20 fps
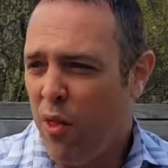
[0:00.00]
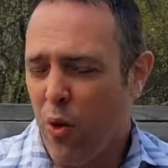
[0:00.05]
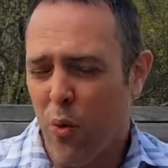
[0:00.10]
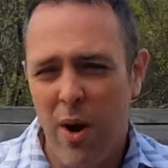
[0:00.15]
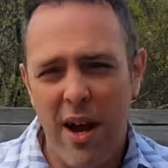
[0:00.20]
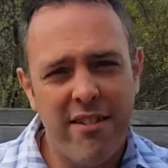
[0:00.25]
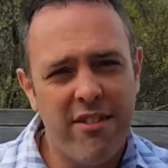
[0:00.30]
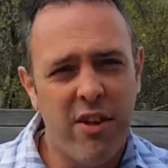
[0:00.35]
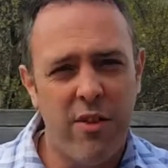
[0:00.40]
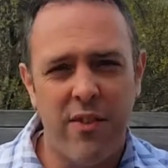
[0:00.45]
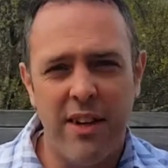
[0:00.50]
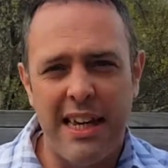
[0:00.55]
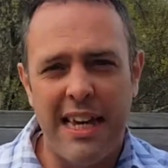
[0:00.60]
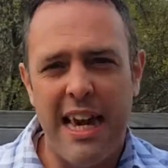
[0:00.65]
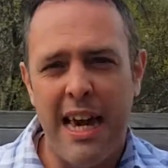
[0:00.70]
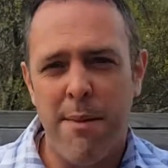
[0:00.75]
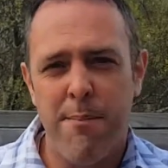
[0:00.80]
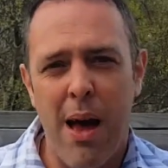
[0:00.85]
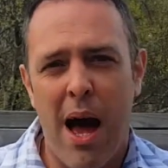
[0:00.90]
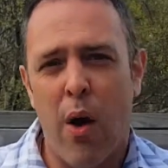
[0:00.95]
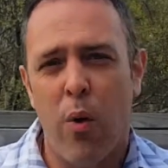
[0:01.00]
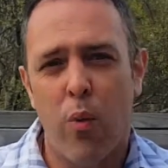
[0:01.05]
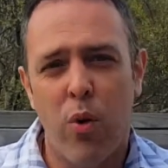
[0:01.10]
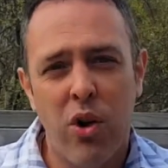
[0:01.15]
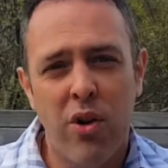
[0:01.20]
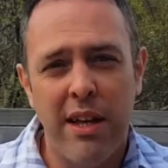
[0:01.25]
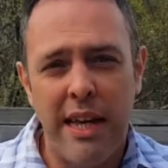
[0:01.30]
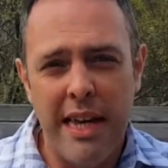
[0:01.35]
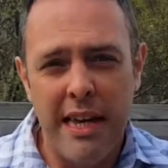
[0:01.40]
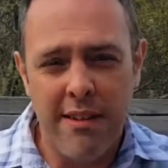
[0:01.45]
the rest of it came out
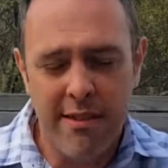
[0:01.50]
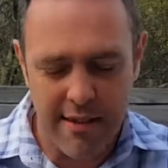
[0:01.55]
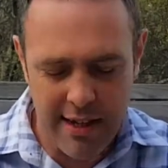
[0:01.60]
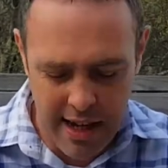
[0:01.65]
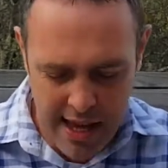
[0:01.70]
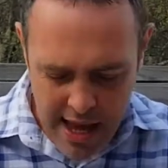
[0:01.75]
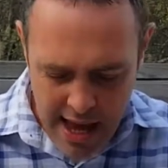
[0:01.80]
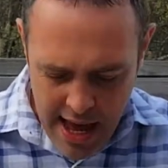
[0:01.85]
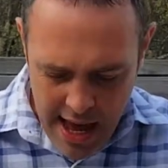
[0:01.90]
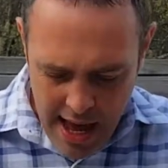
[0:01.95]
real easy.